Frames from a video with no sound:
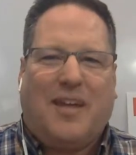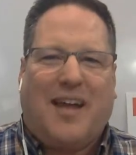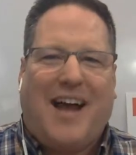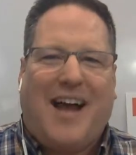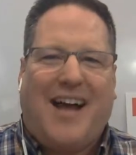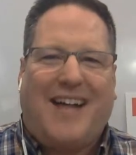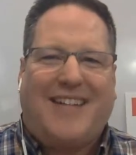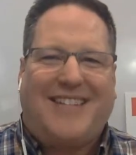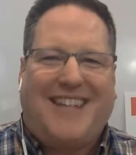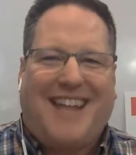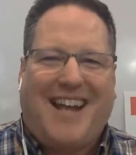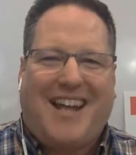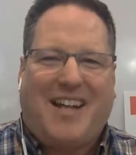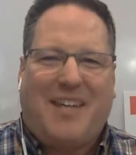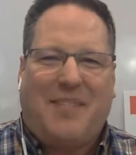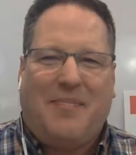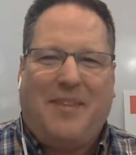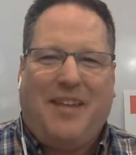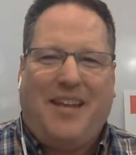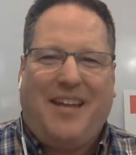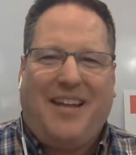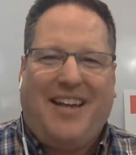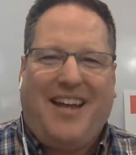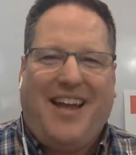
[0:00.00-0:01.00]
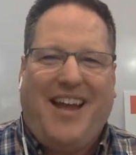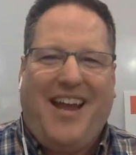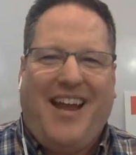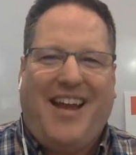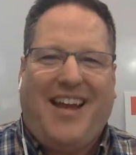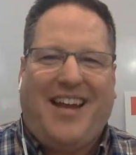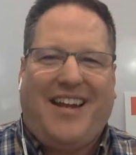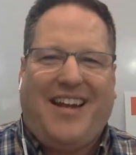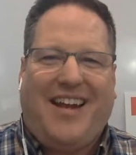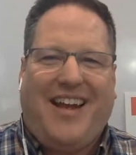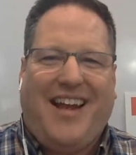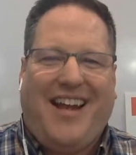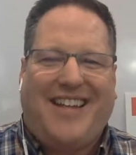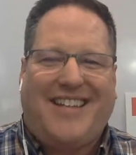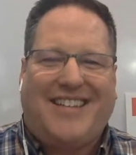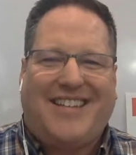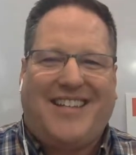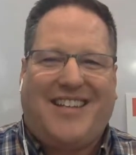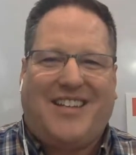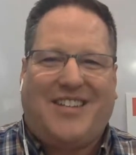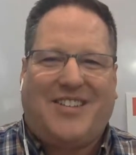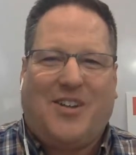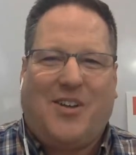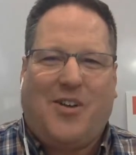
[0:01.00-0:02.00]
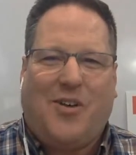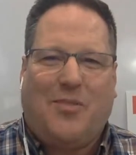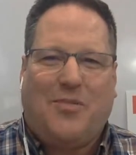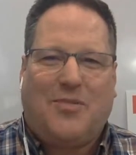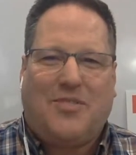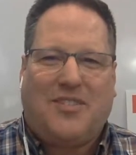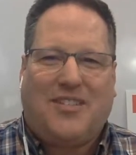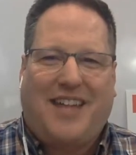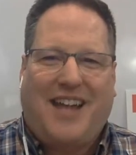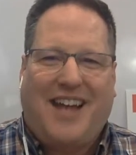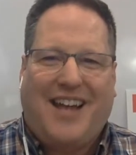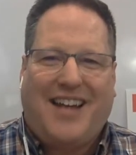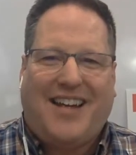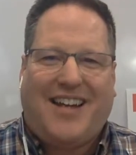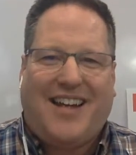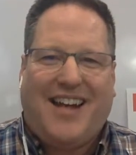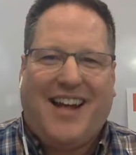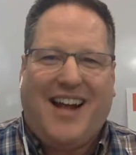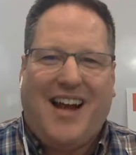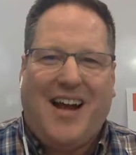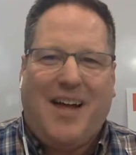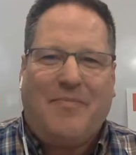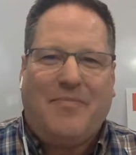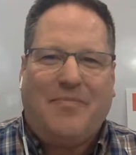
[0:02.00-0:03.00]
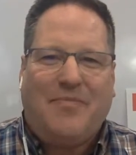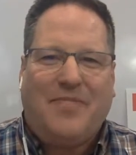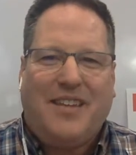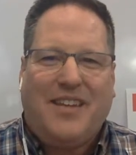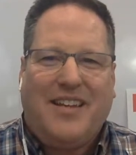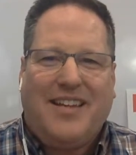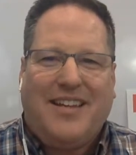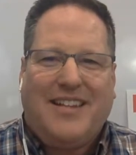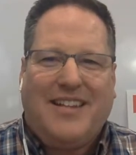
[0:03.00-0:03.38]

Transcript: contact me at hank@hanksellshomes.com,